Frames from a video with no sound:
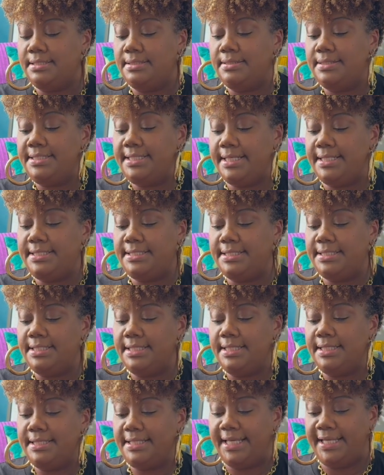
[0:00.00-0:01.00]
Sit.
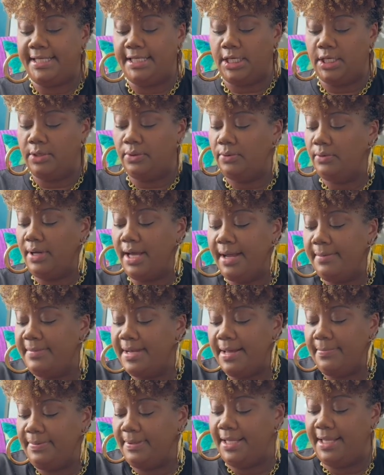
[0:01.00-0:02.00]
Thank you. I'm
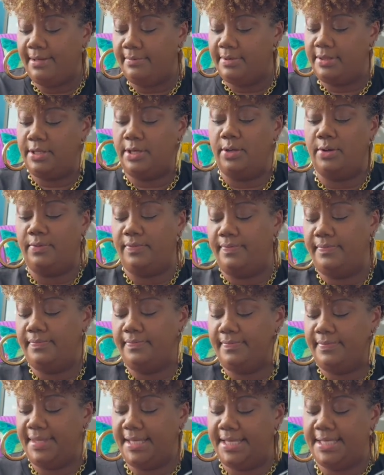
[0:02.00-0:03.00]
not playing with you.
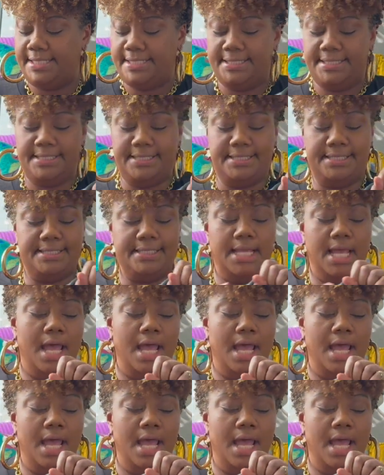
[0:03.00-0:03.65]
Thanks.